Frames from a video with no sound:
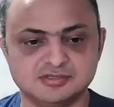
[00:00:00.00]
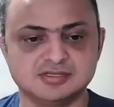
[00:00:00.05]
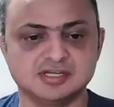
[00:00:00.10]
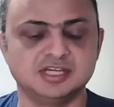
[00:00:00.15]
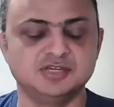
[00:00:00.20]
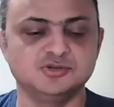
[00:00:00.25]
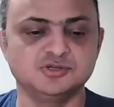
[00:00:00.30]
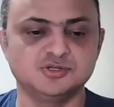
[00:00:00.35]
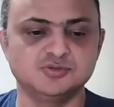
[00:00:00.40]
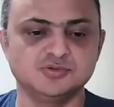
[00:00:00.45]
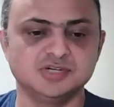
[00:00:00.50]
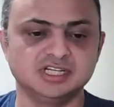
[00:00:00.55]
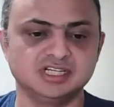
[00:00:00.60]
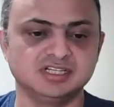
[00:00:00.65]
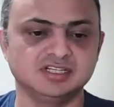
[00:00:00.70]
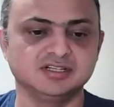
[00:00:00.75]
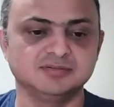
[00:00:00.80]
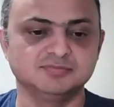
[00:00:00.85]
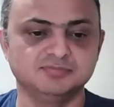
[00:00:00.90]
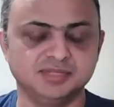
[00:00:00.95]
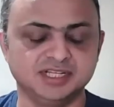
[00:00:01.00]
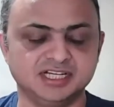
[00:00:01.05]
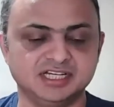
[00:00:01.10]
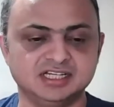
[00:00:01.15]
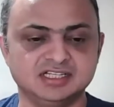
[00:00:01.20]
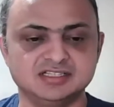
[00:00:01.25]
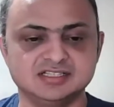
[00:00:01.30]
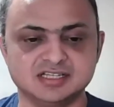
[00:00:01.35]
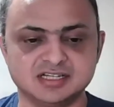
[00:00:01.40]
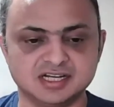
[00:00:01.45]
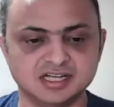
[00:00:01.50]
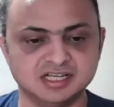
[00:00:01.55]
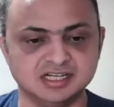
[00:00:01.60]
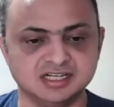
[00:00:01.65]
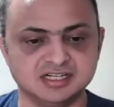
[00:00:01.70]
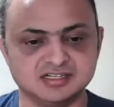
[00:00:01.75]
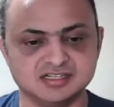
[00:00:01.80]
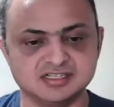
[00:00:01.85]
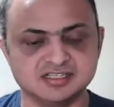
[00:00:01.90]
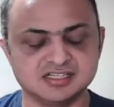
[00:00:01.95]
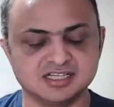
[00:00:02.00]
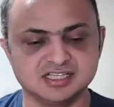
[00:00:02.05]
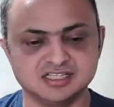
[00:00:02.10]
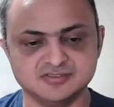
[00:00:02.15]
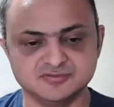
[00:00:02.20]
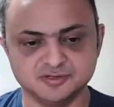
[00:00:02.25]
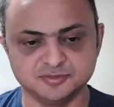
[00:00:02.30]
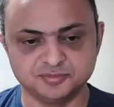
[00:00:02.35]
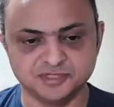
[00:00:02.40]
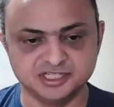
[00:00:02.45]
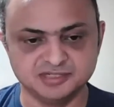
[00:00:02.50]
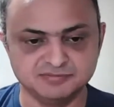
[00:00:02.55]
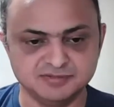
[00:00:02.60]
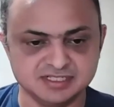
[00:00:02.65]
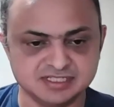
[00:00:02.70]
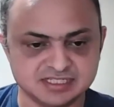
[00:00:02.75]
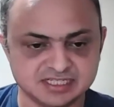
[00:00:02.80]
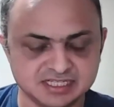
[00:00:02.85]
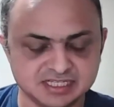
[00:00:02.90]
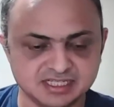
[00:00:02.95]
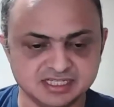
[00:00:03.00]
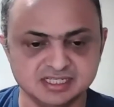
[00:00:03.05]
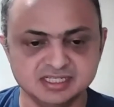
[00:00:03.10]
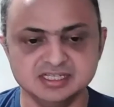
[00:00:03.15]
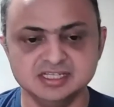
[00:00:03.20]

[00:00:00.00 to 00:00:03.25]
so i used to work in compliance and regulatory change for pwc